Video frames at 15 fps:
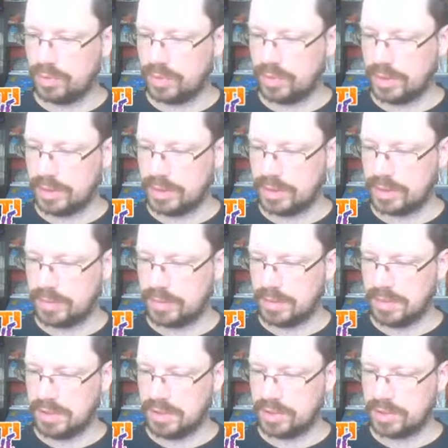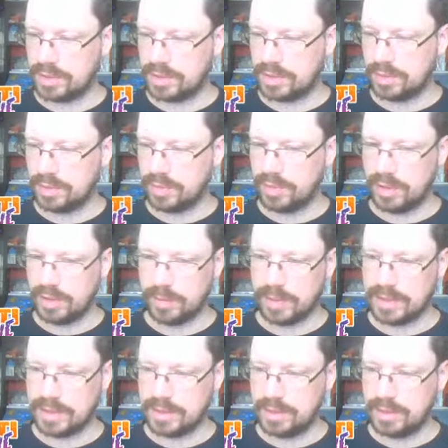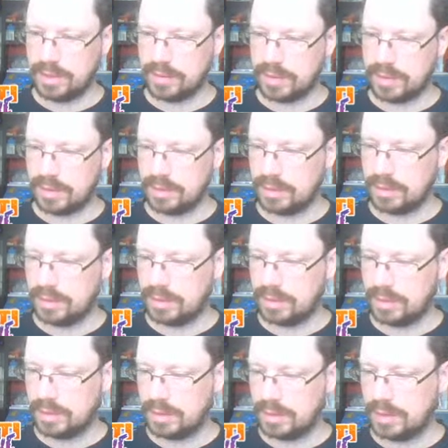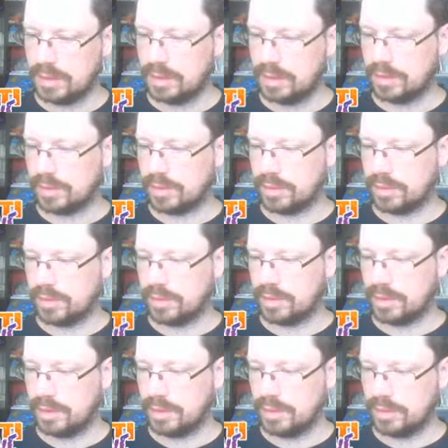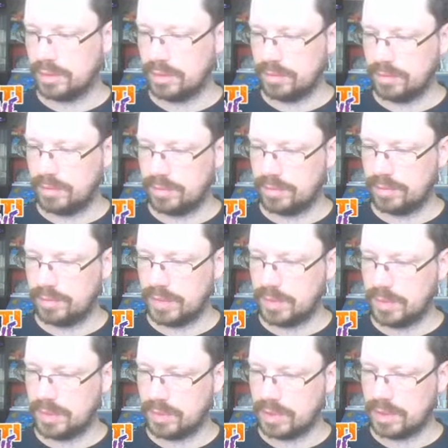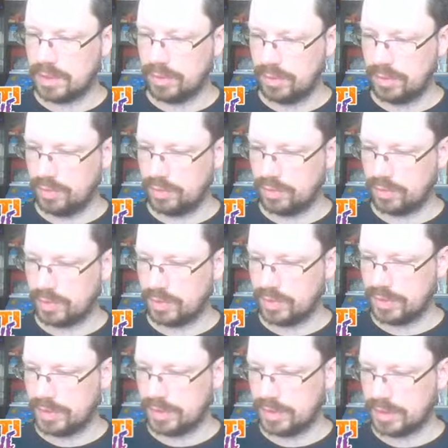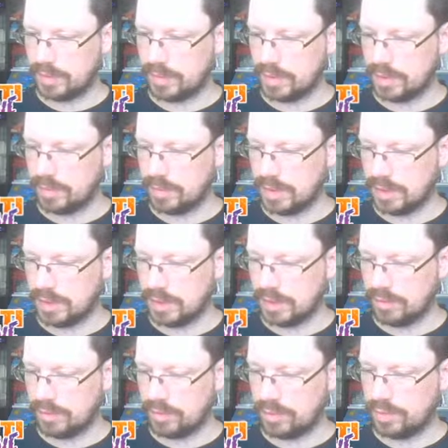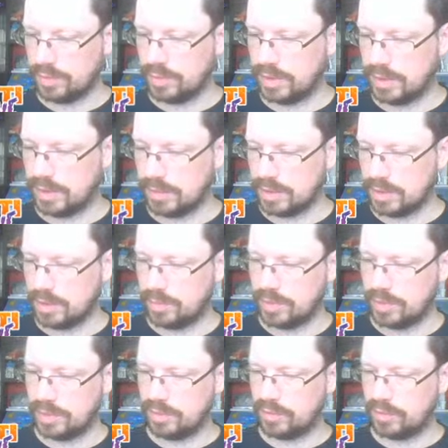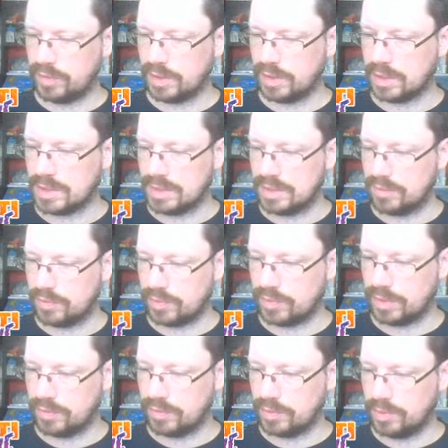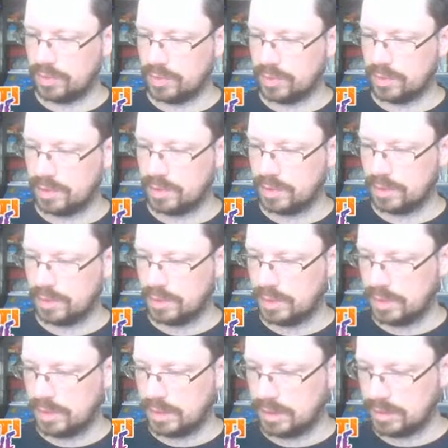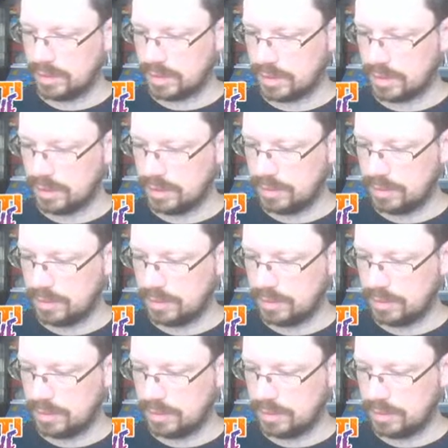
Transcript: is maybe just lower the opacity of it, or maybe what I'll do first is I'm gonna make a folder and I'm gonna put everything that's in front of the door inside,